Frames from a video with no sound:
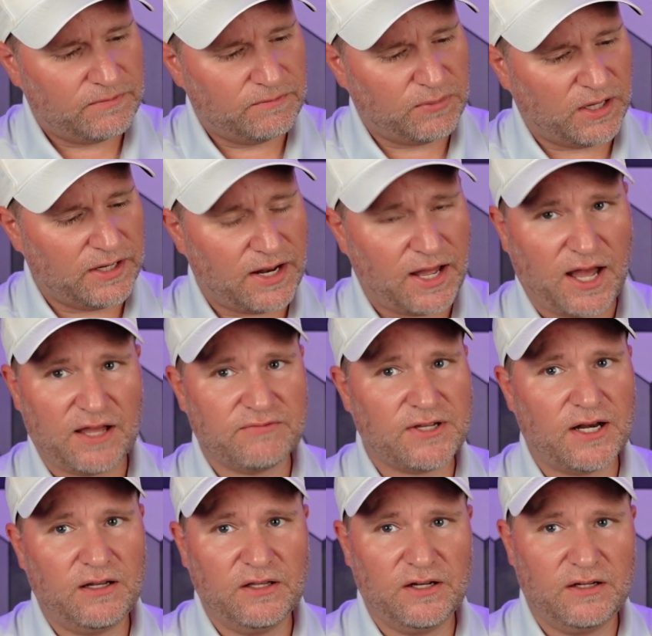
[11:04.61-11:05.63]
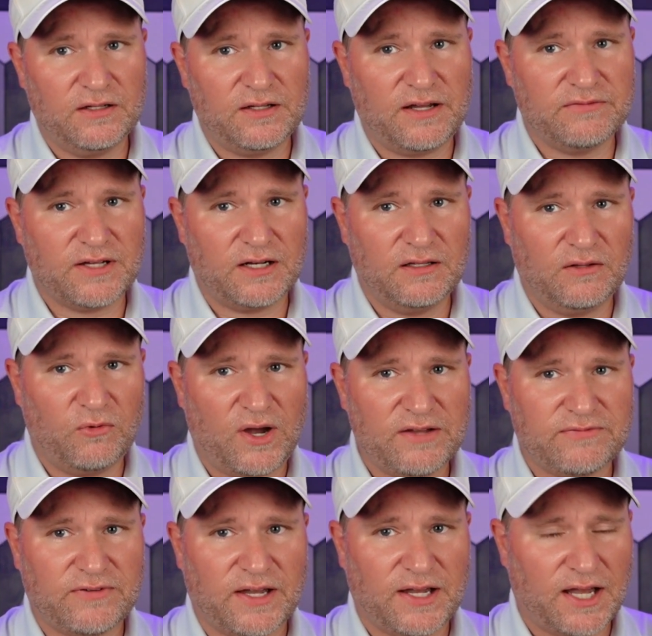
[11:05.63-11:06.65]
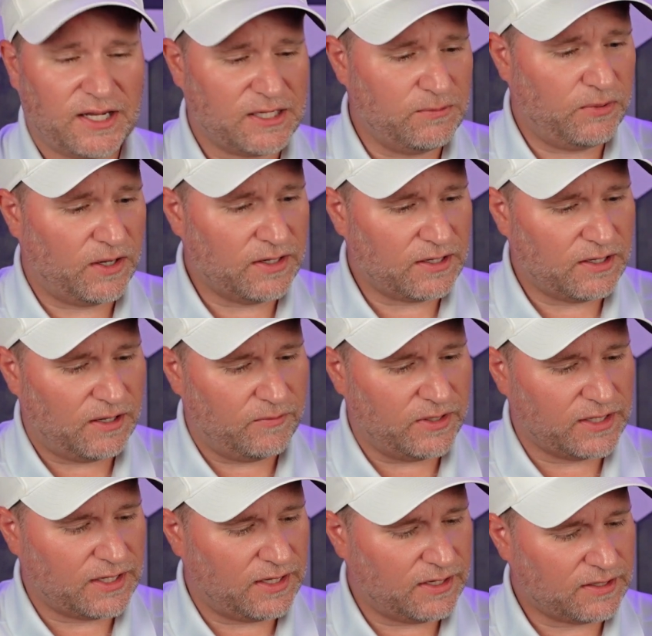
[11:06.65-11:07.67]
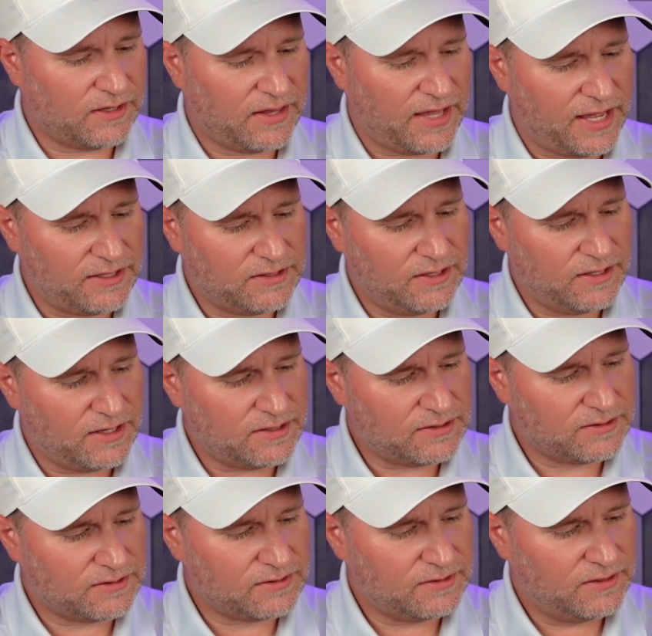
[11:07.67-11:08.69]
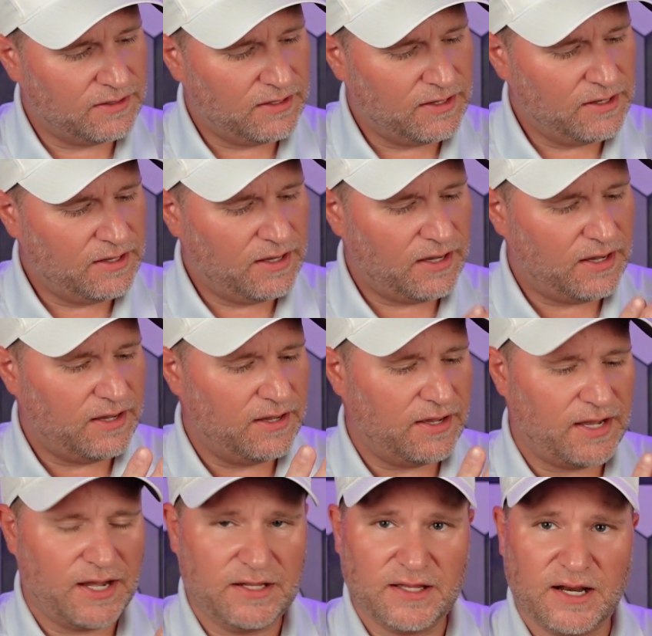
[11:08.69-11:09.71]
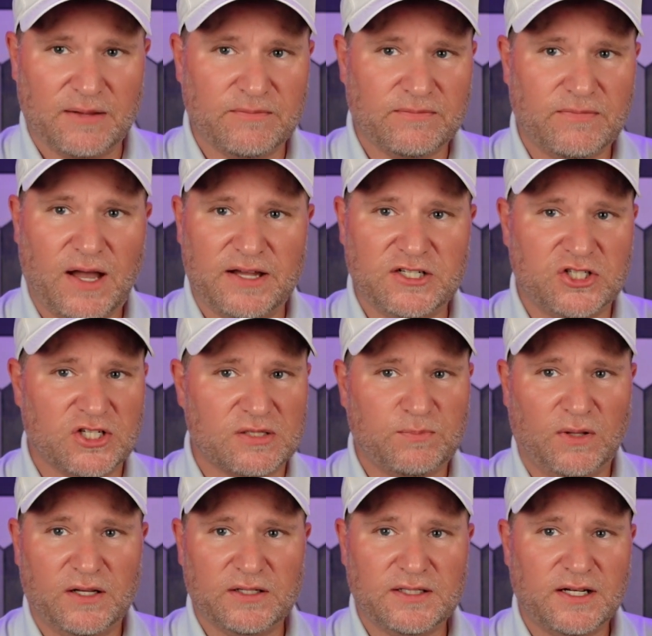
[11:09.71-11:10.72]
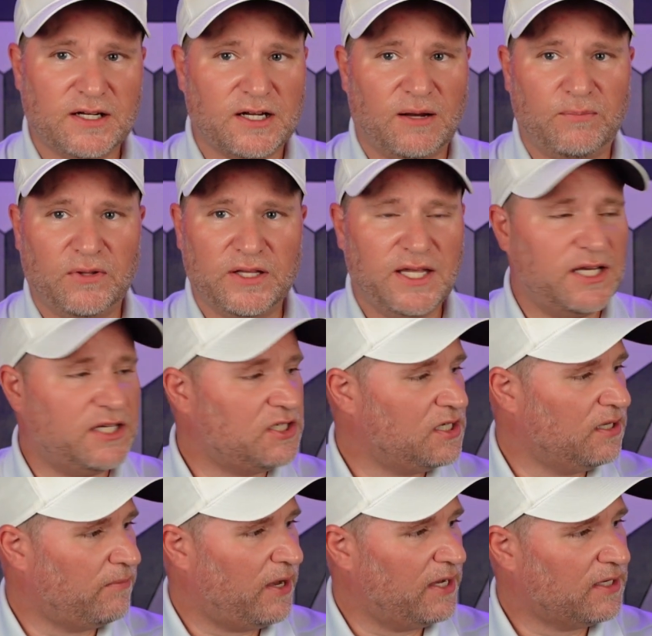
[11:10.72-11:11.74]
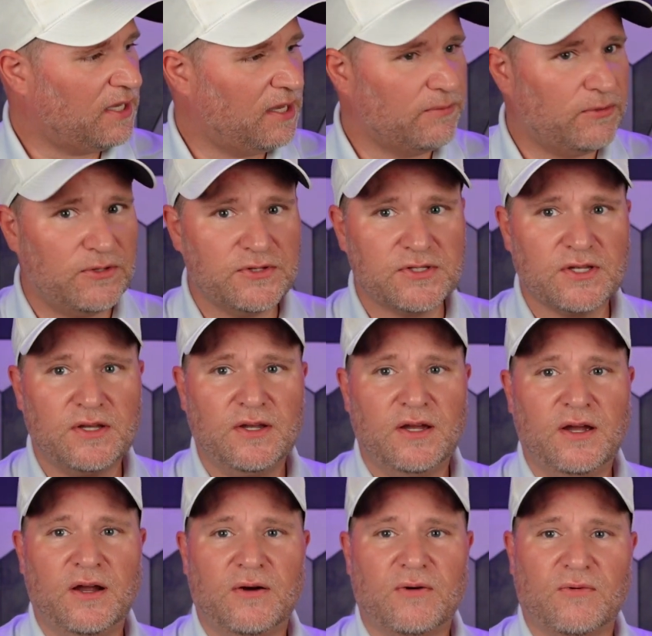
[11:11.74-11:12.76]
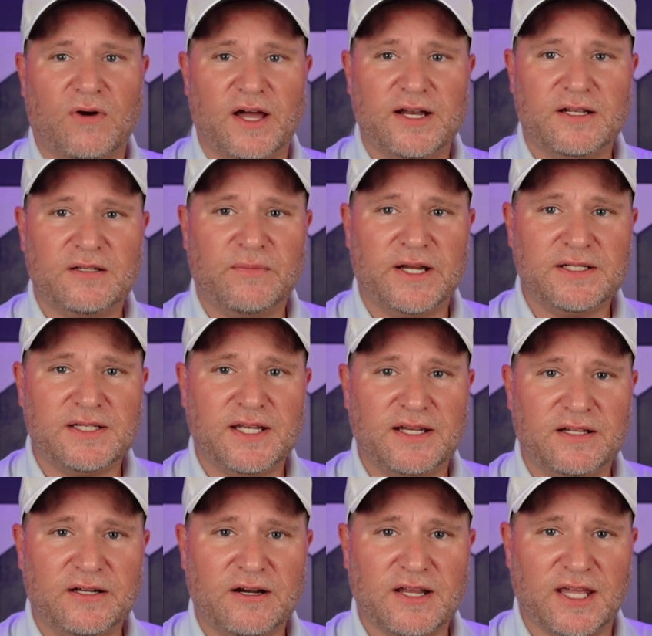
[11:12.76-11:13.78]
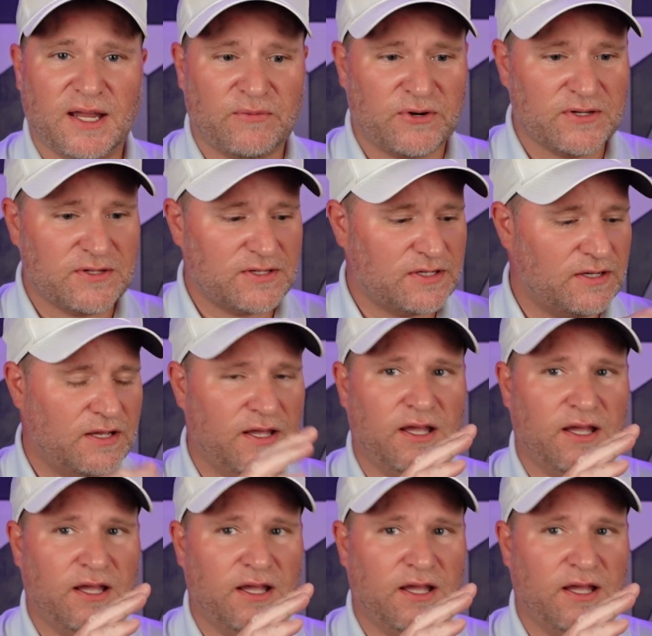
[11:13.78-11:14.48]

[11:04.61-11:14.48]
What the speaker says: But I've got a little Wi-Fi hockey puck. I'm going to connect that to this. And then I just plugged in a couple of HDMI cables right into my TailAir cameras.